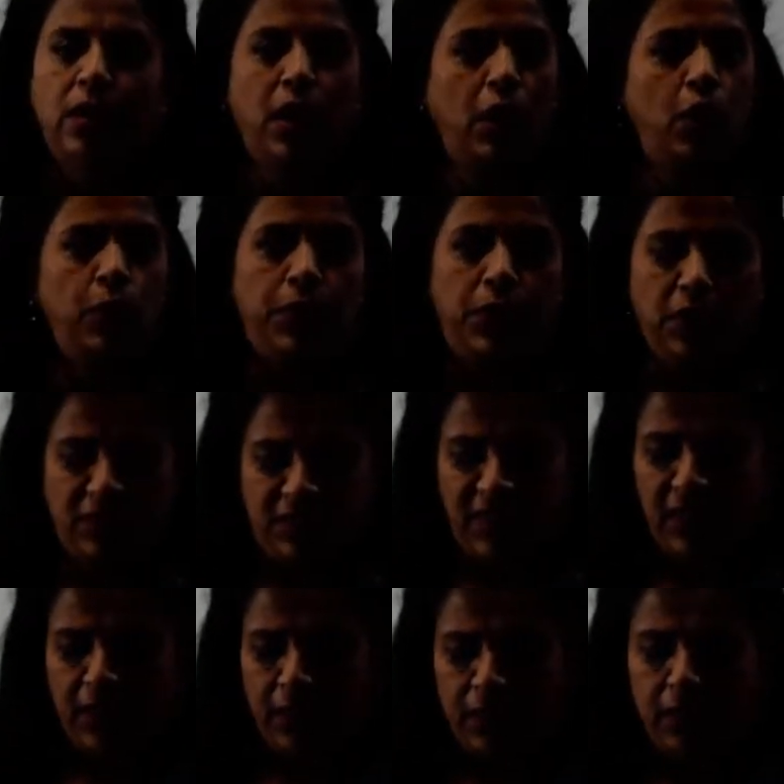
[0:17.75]
I hope you have
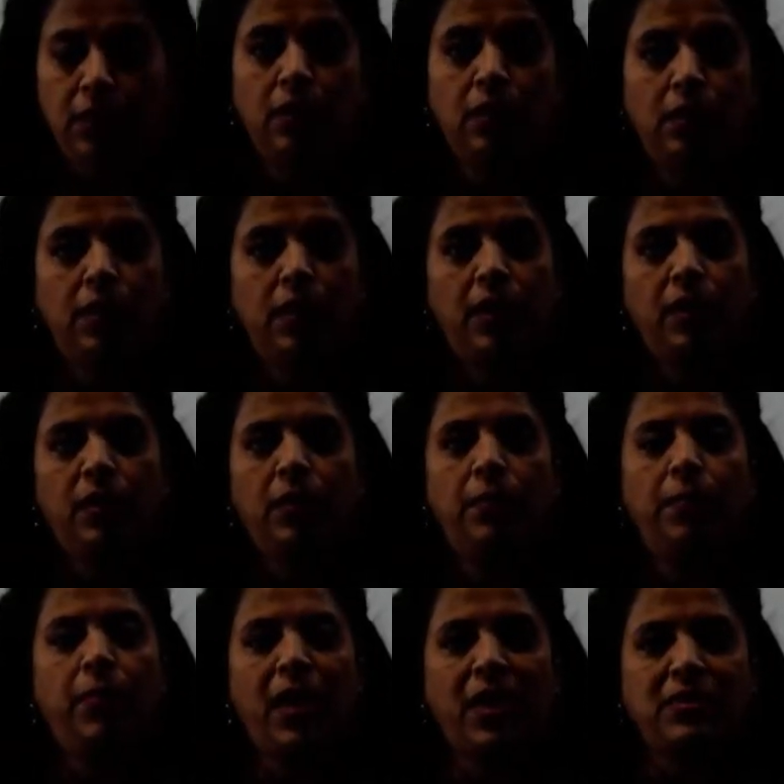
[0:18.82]
seen it, right?
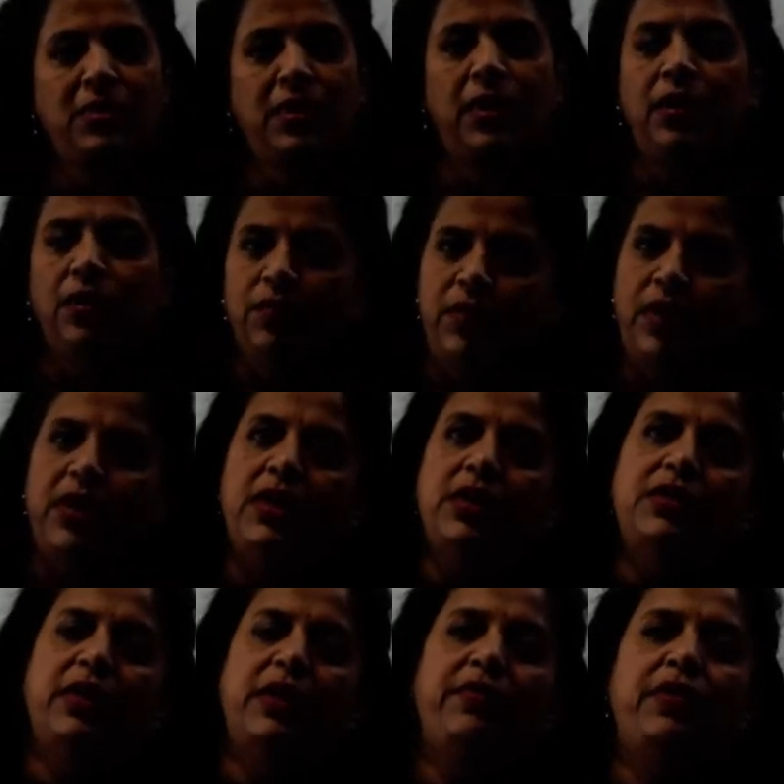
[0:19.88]
Backside for
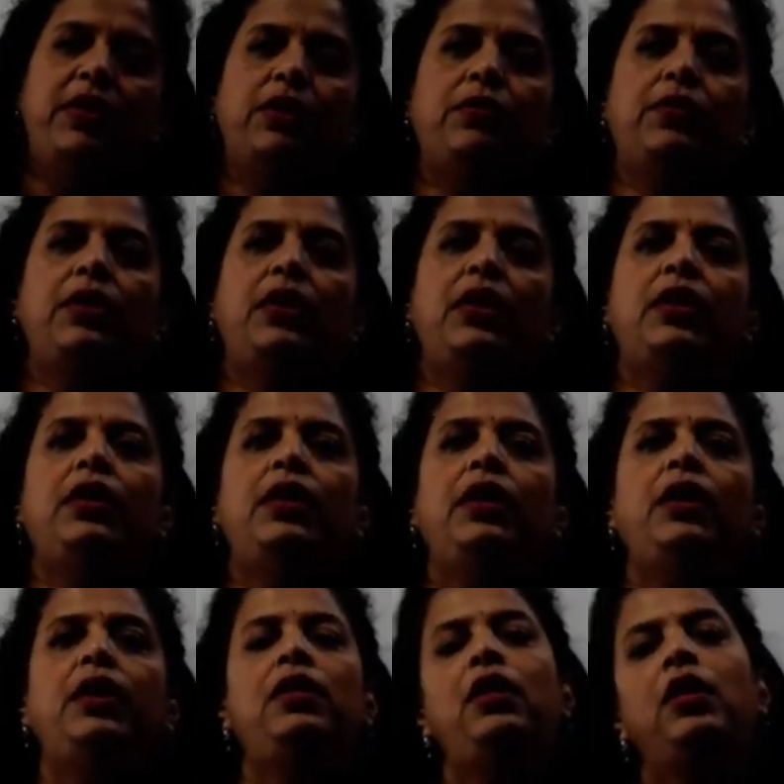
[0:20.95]
every unit, at the
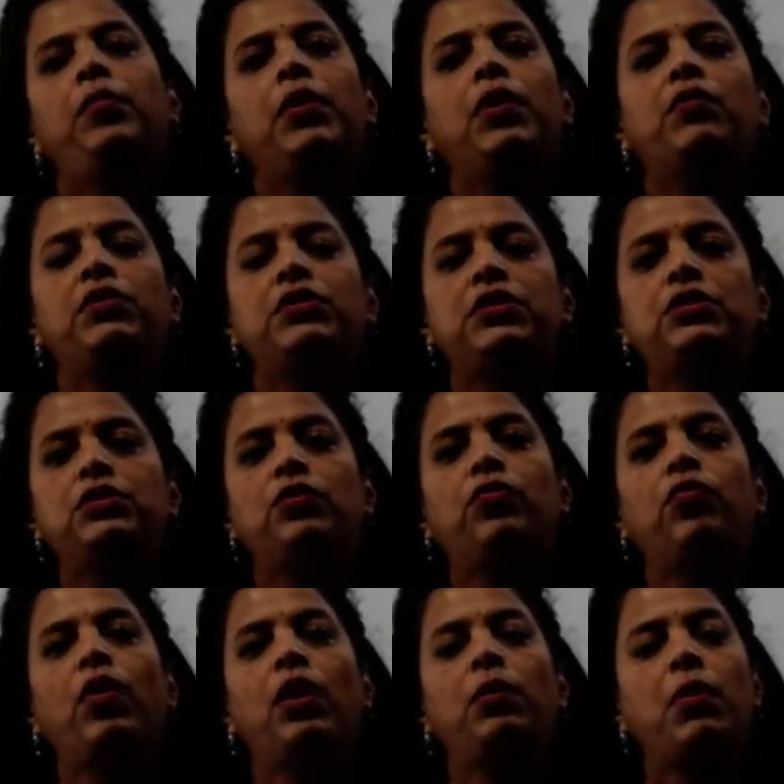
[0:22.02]
end there will be questions of
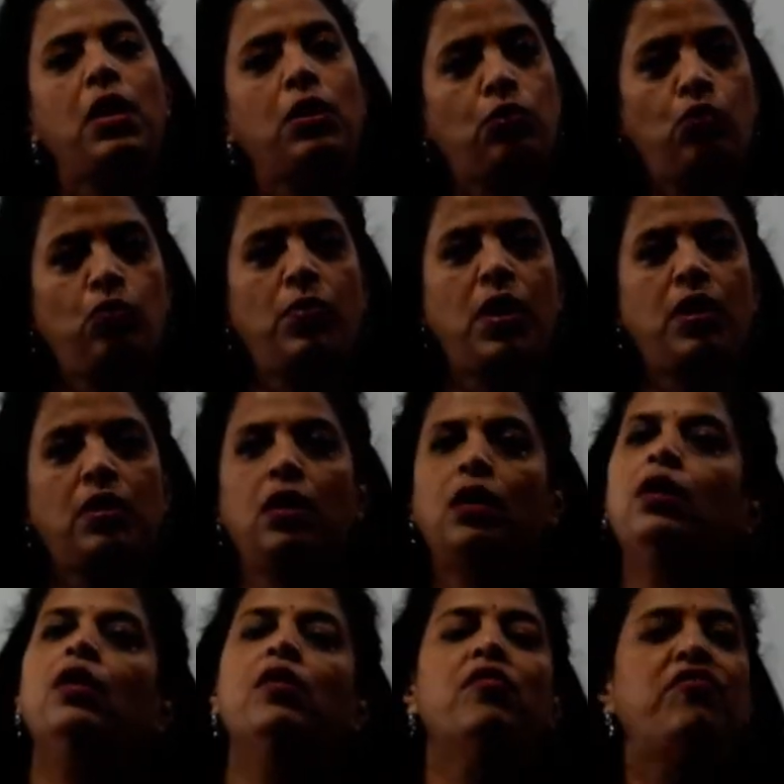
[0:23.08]
1 mark, 2 mark,
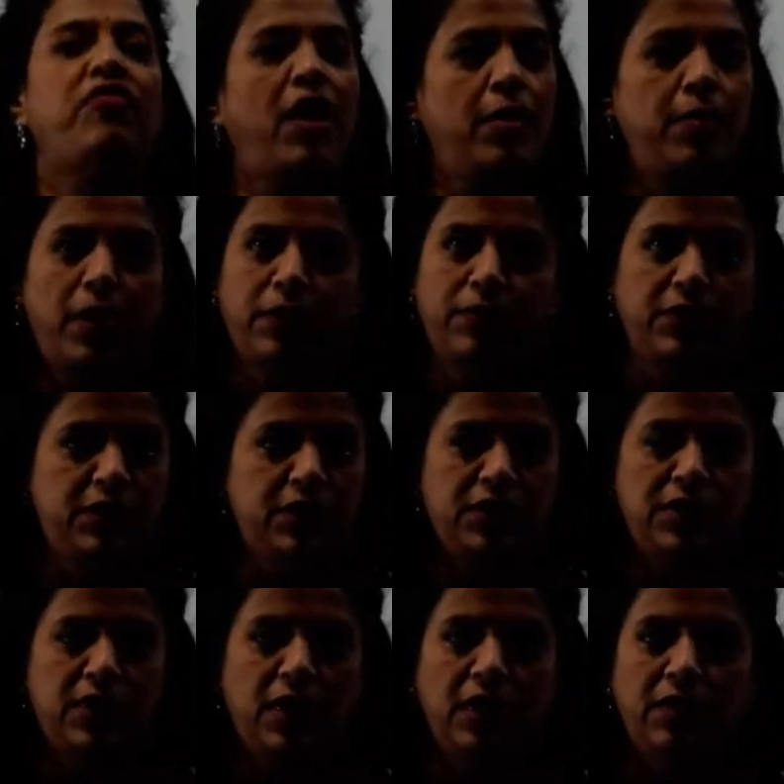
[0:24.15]
5 mark
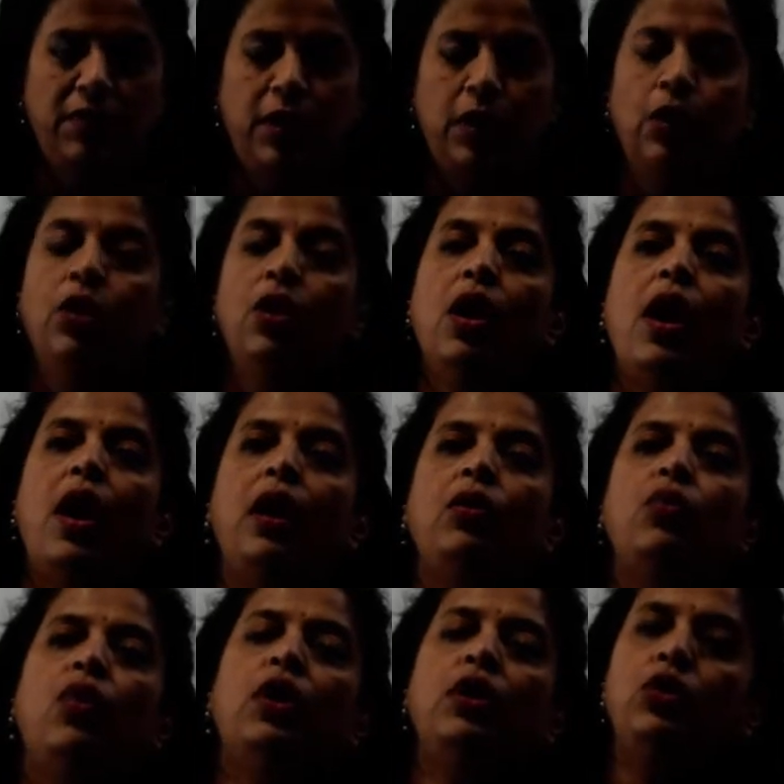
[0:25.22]
questions are given. I
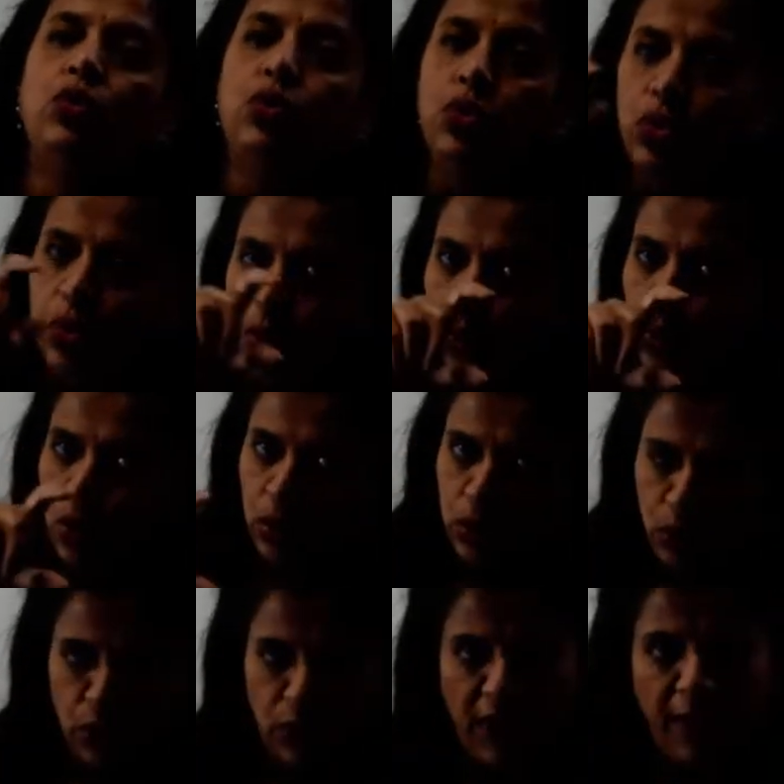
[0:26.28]
want you to go
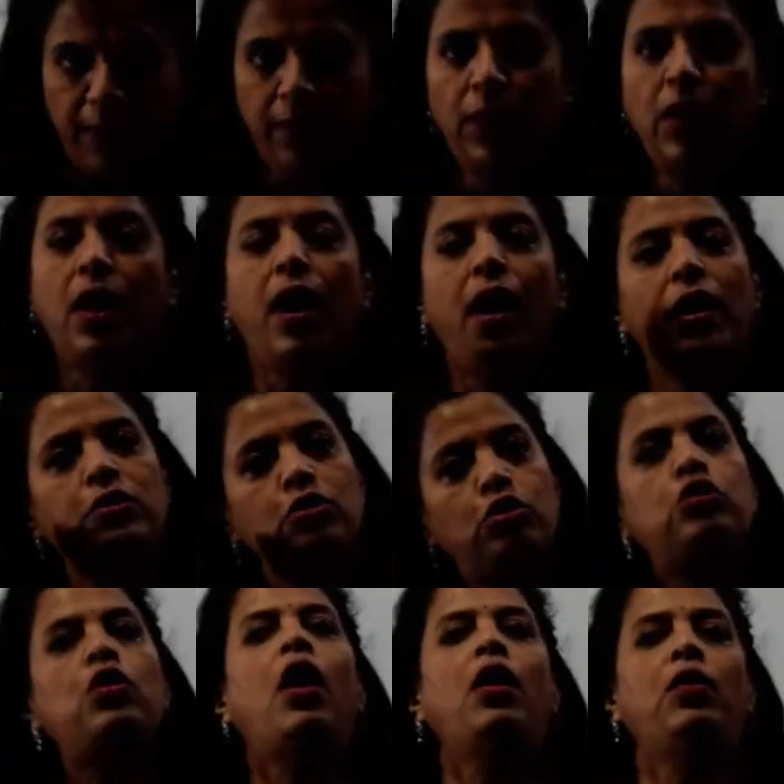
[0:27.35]
through them and
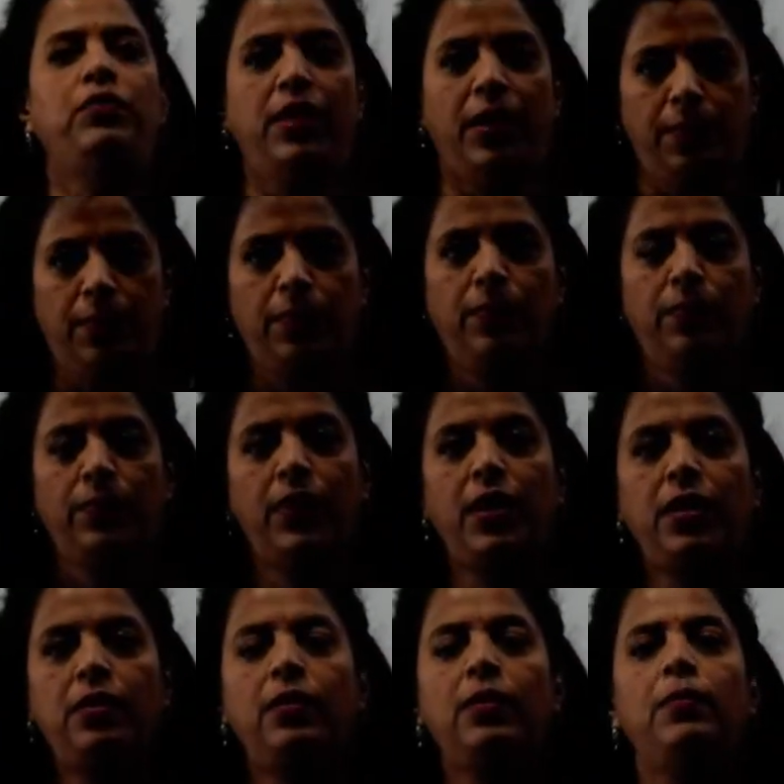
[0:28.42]
solve them,
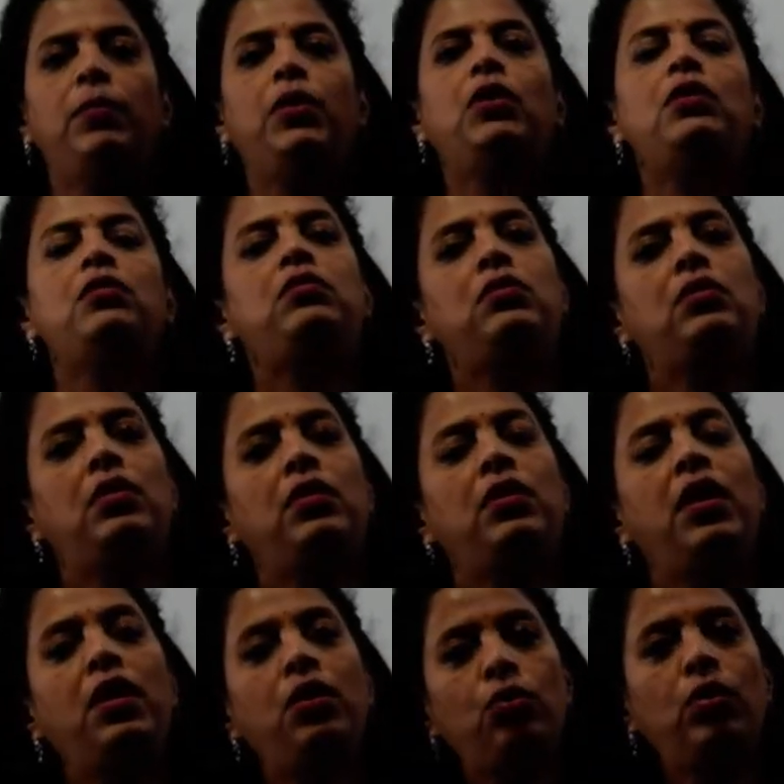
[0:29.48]
right? Because
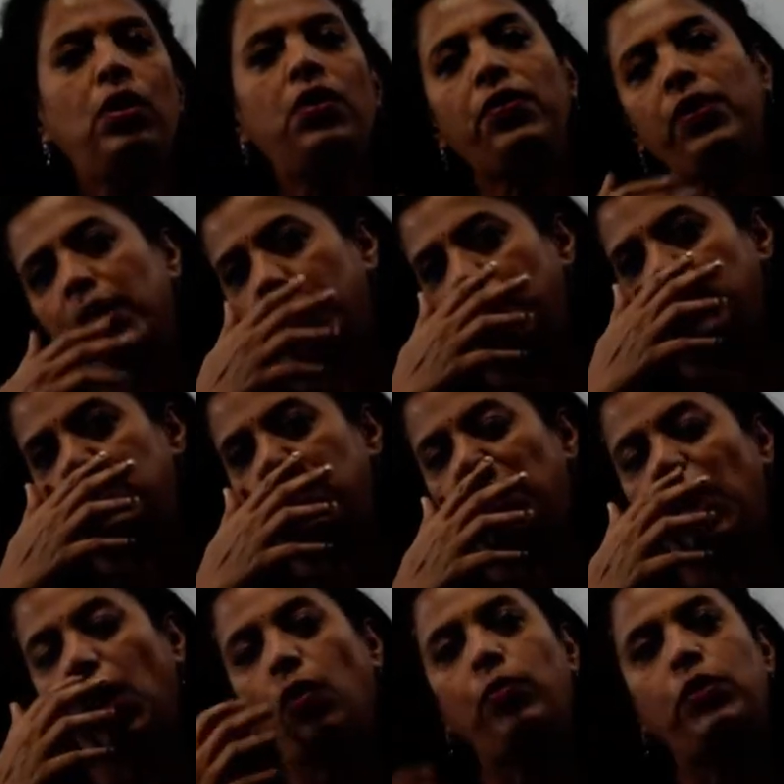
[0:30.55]
then only you can understand
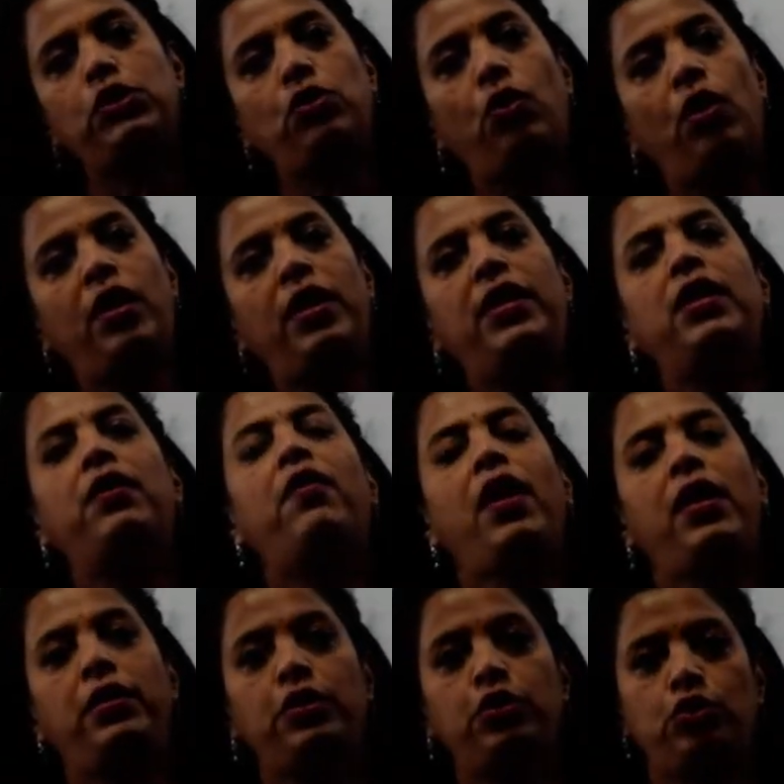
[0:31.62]
how much you already have
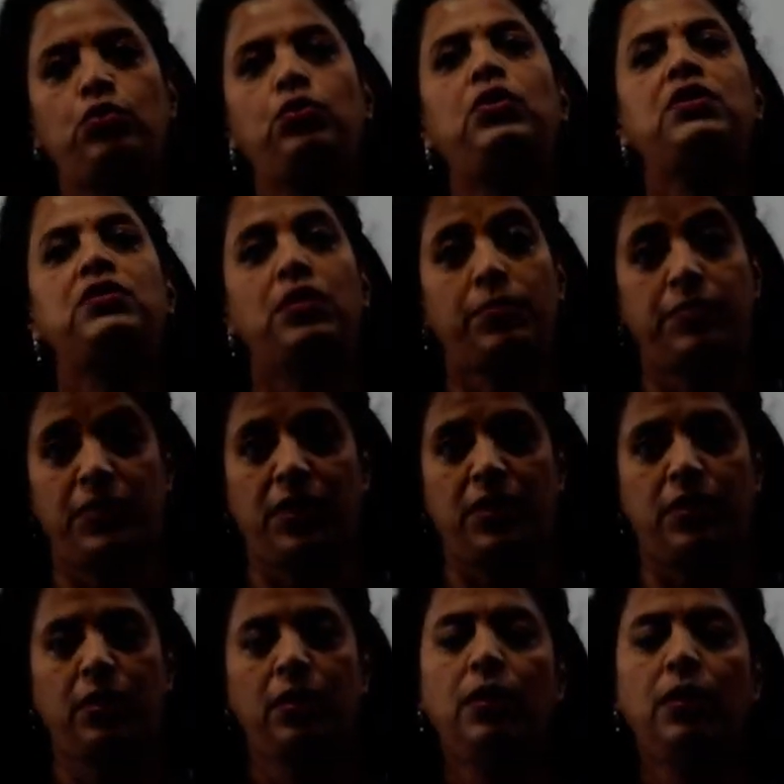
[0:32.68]
understood the subject.